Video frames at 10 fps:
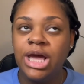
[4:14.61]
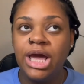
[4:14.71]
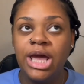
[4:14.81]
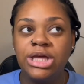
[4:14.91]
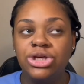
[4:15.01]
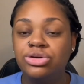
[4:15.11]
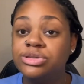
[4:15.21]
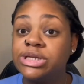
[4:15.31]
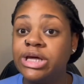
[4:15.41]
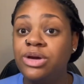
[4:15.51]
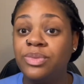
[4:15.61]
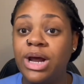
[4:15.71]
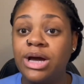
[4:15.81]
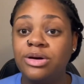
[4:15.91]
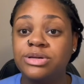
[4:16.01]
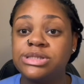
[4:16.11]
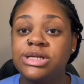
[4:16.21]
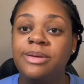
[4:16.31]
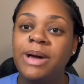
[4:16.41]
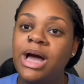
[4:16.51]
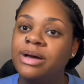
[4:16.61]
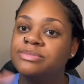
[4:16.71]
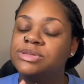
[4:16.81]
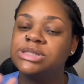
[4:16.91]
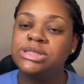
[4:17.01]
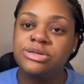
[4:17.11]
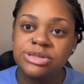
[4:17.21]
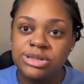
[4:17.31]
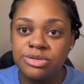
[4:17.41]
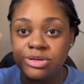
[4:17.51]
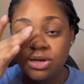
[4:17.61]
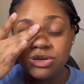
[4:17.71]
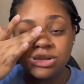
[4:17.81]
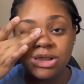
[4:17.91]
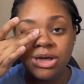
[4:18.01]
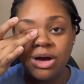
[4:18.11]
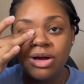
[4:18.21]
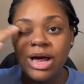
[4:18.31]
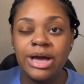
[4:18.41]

and usually when I go to sleep, I'm still so thirsty, y'all.